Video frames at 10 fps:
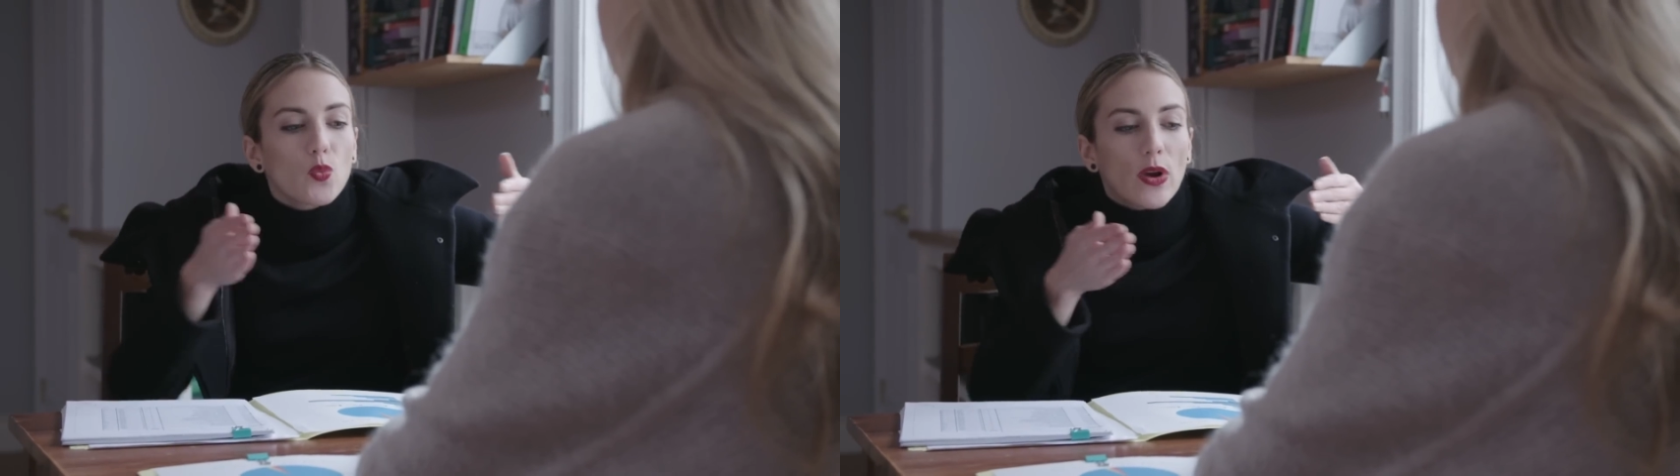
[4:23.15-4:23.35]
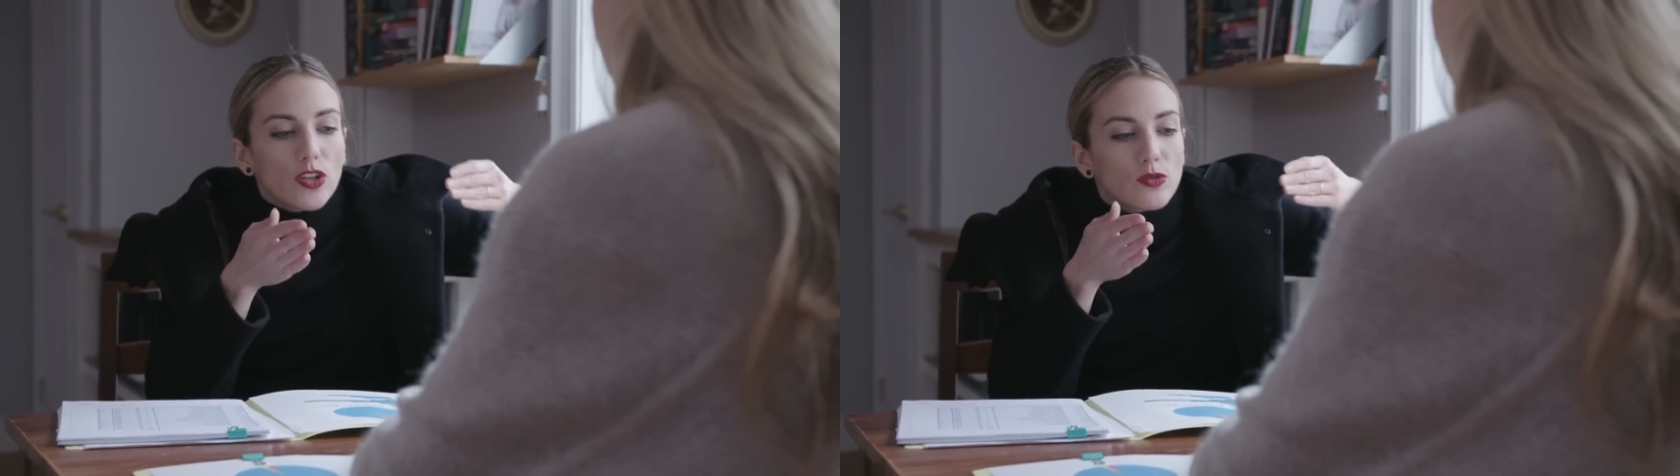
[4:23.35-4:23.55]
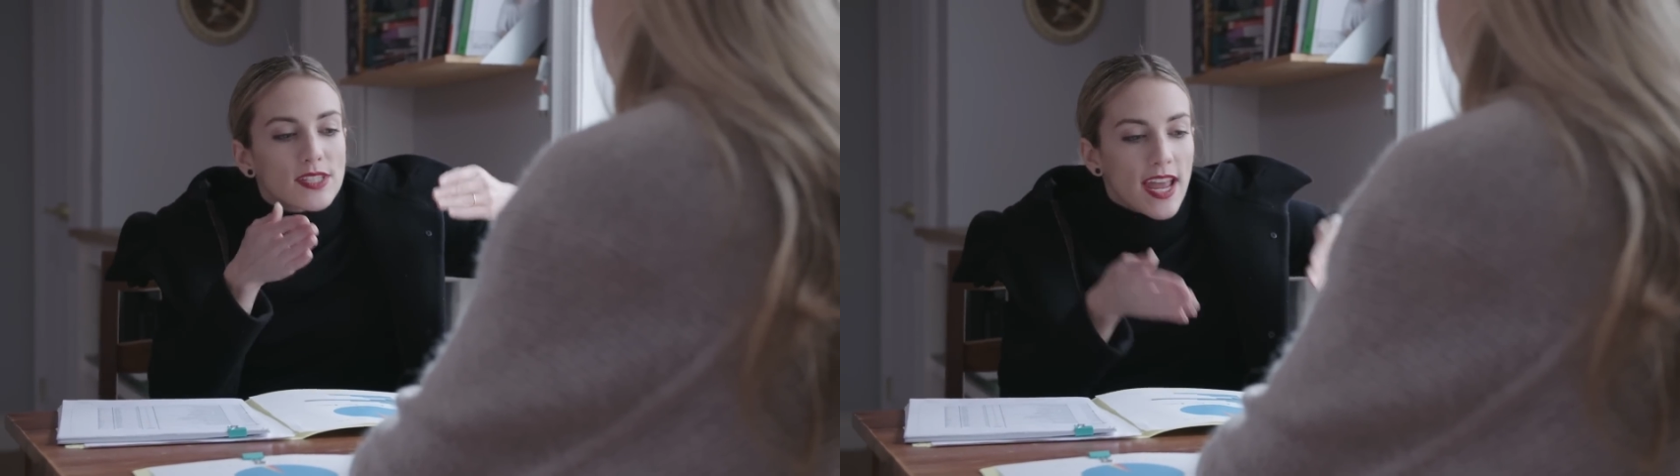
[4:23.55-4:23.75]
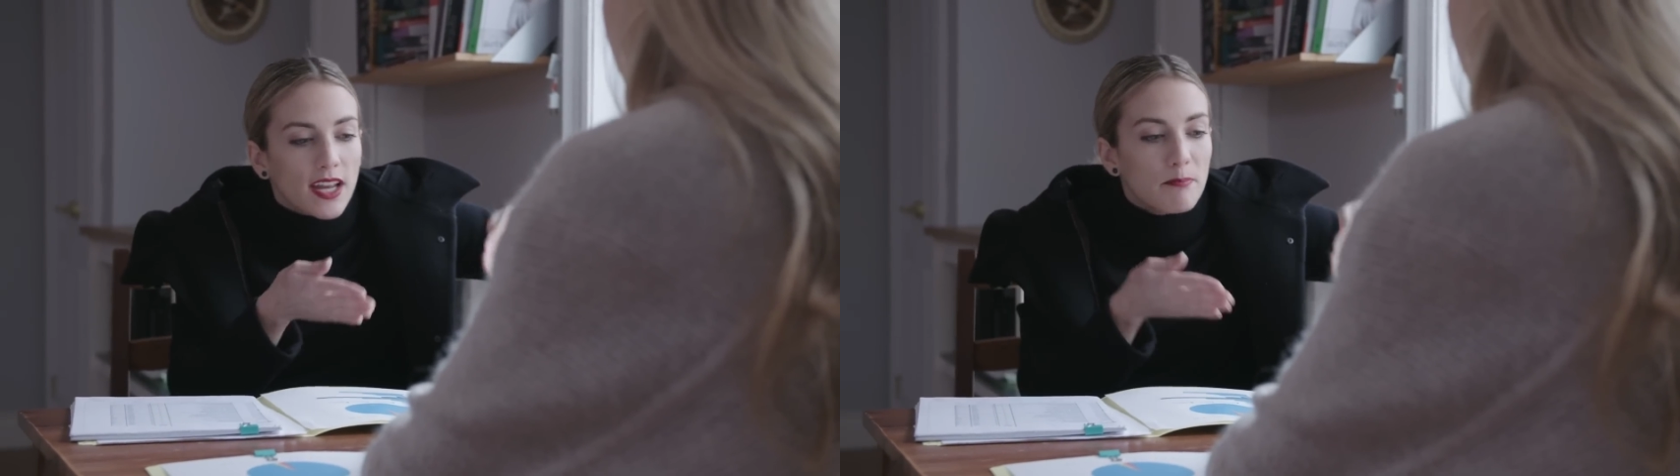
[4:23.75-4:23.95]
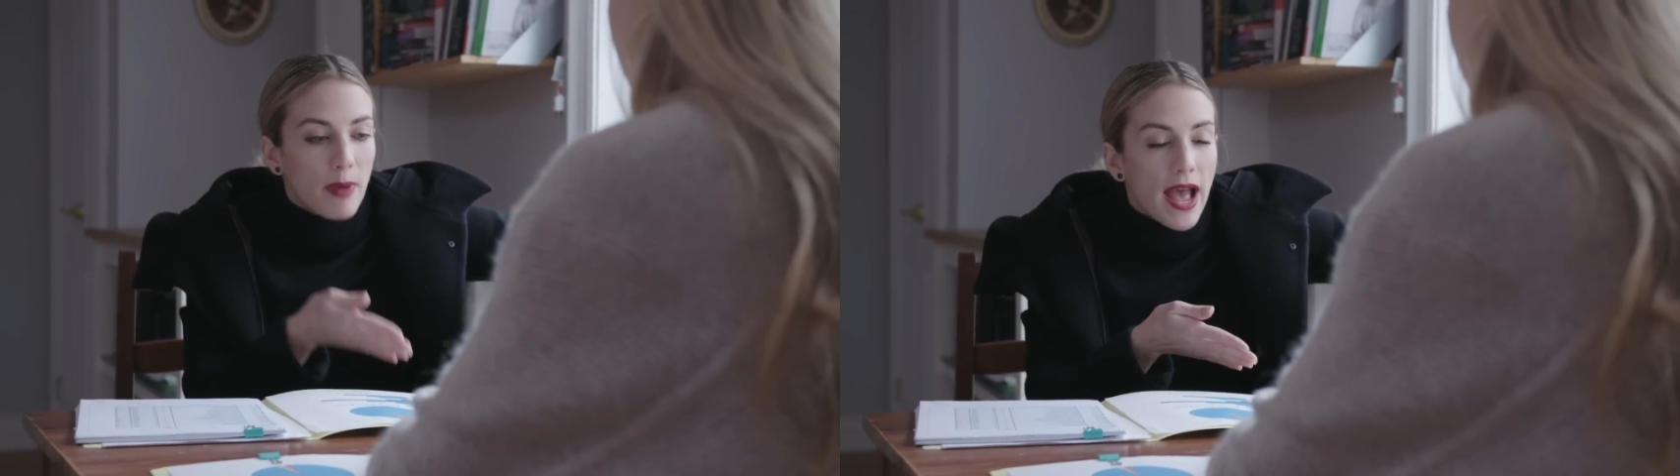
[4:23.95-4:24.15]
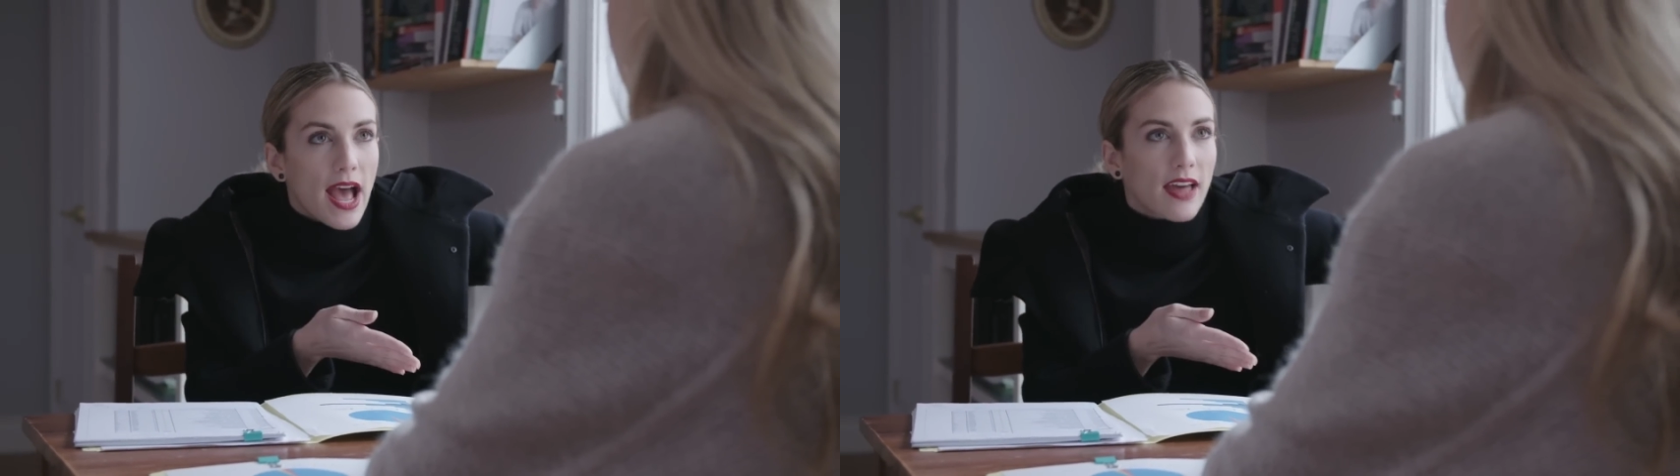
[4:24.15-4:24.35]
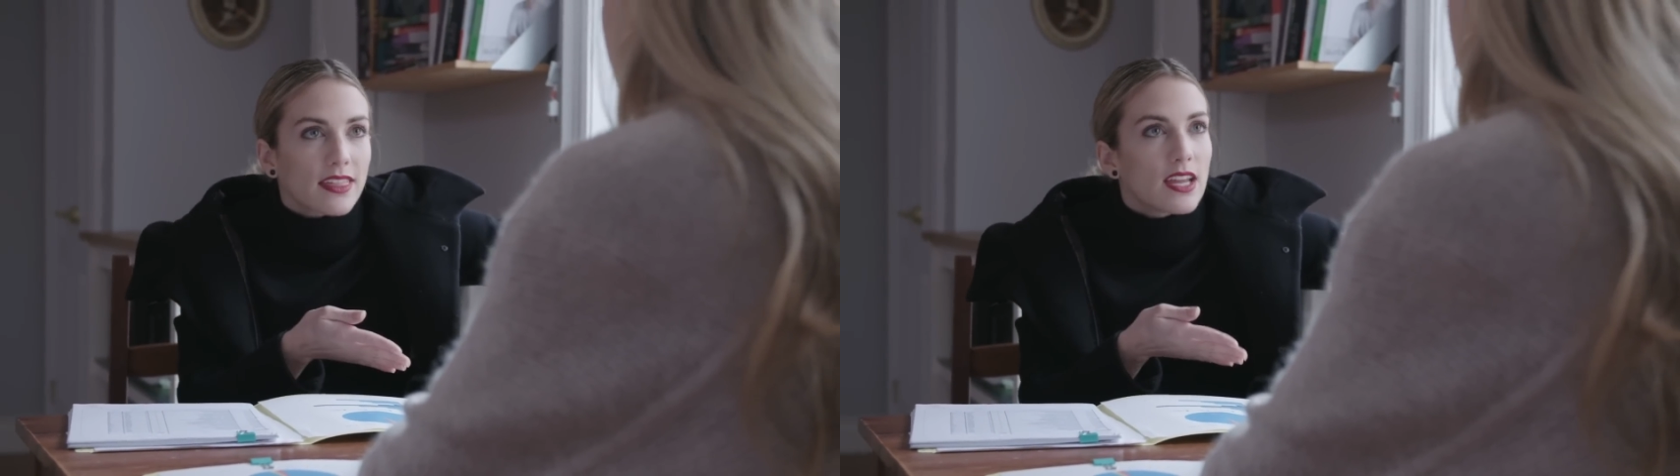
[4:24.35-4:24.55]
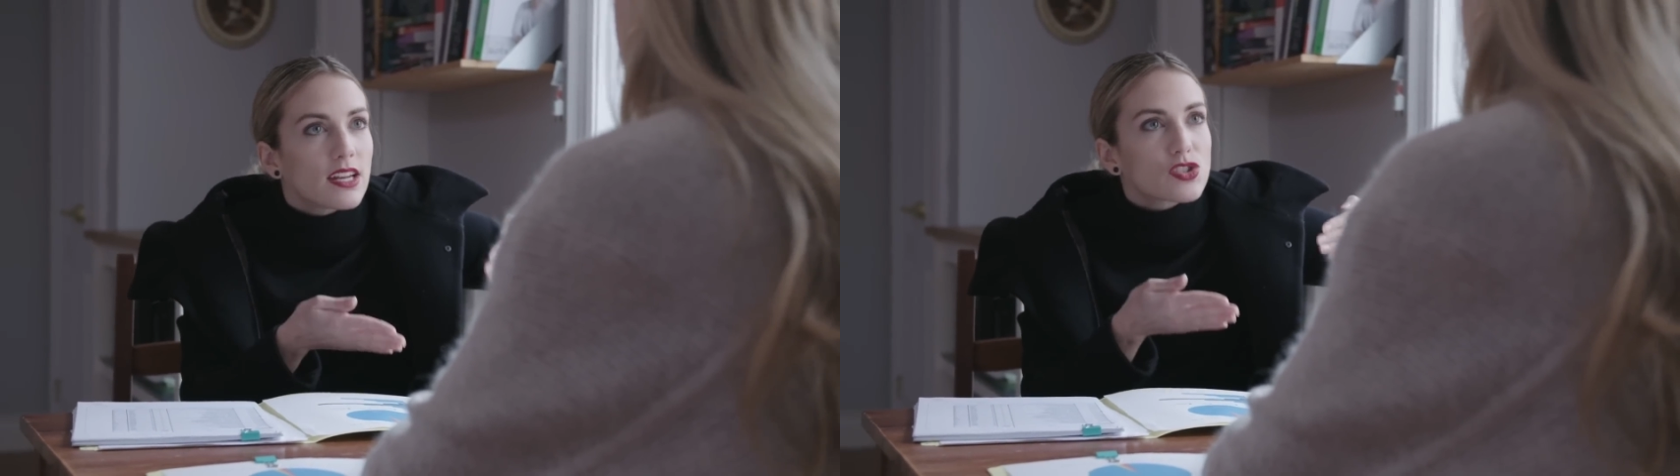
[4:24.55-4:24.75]
when you take a bath
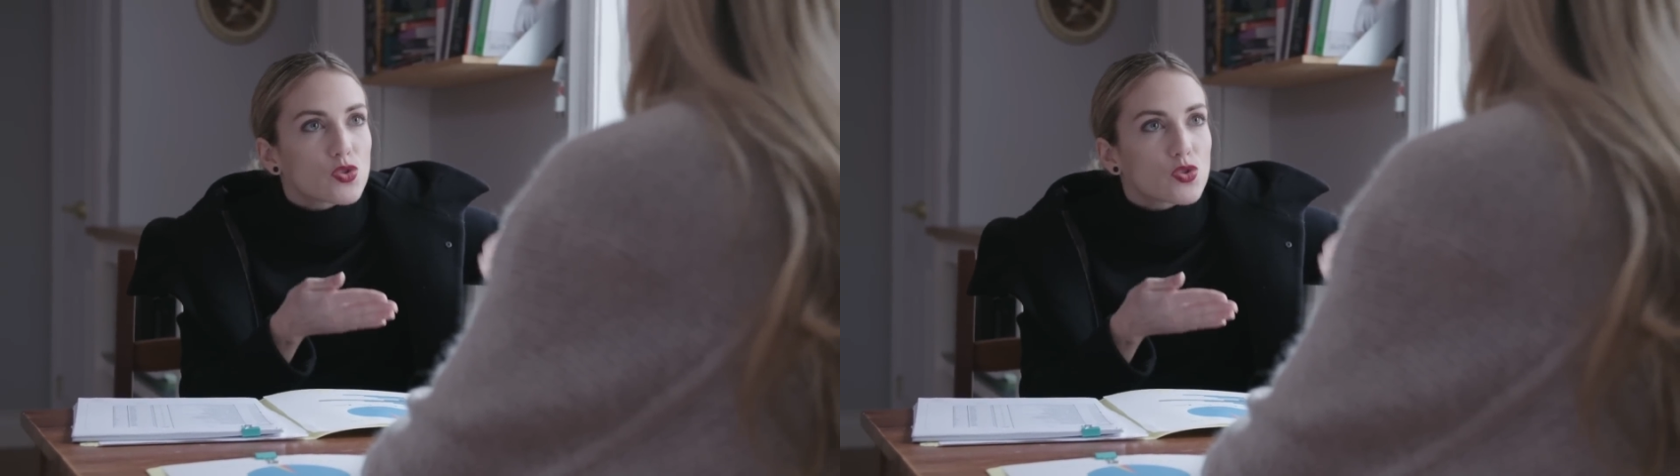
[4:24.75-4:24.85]
in a